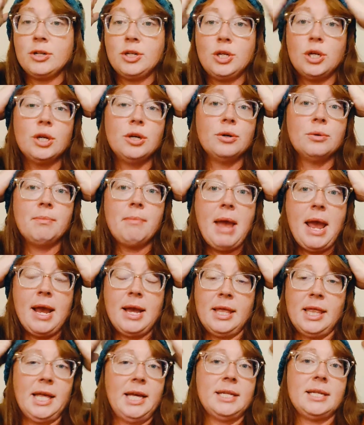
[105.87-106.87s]
to
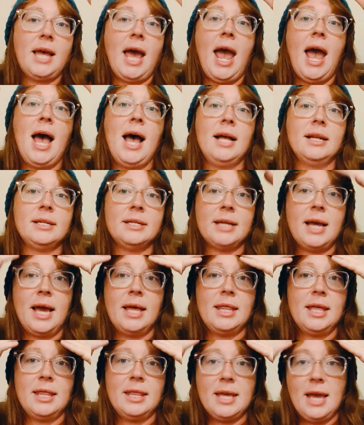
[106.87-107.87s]
make this hat,
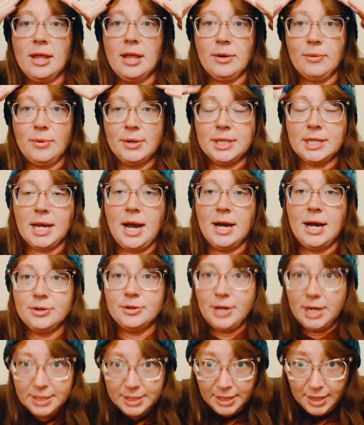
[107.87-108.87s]
and then the other one's a
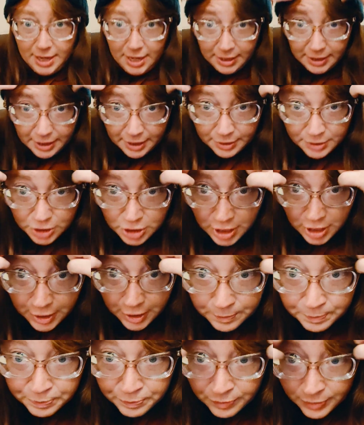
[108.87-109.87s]
contrasting color.
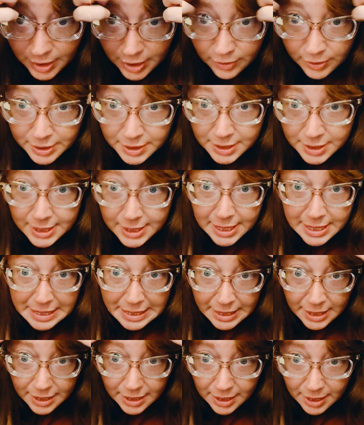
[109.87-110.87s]
So you can see
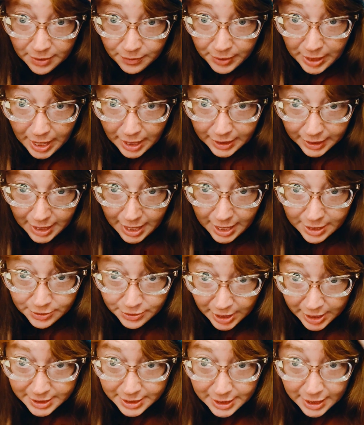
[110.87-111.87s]
here we got the
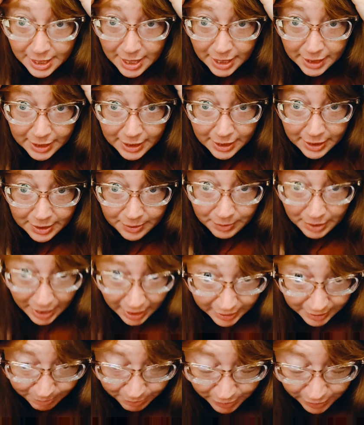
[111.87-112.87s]
contrasting color, and then we got the